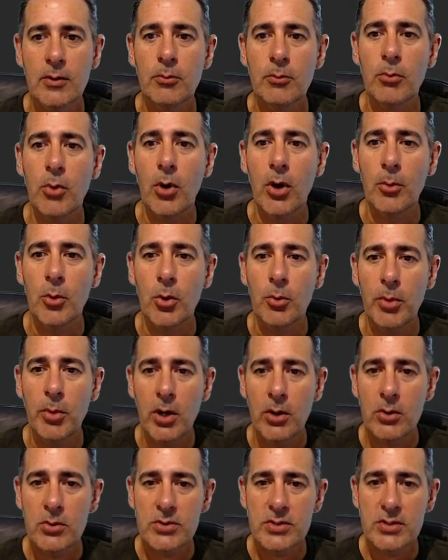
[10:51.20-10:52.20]
buy more
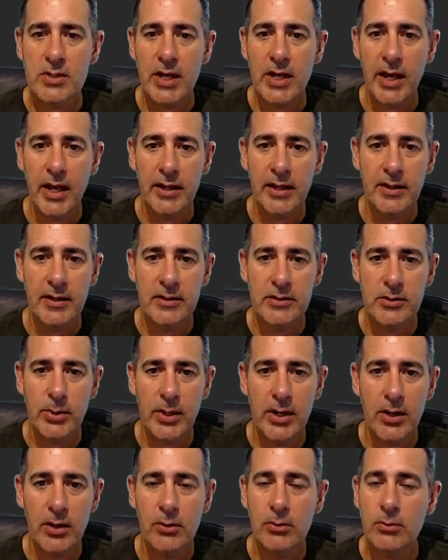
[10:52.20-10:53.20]
Pulse, add that to
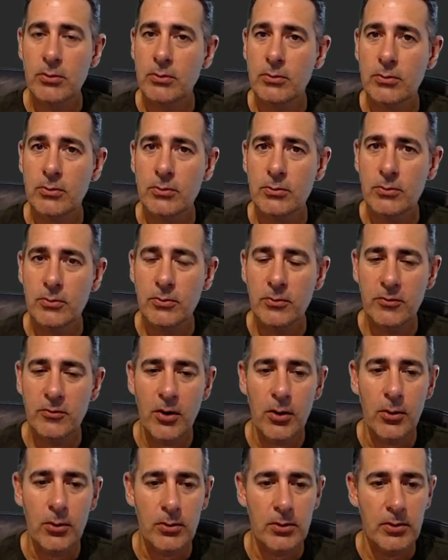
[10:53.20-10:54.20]
our
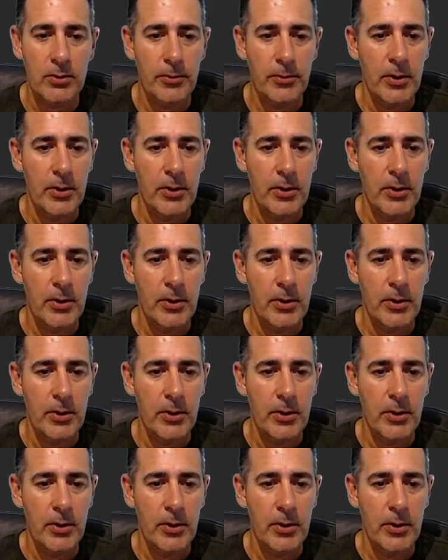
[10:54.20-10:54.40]
vault.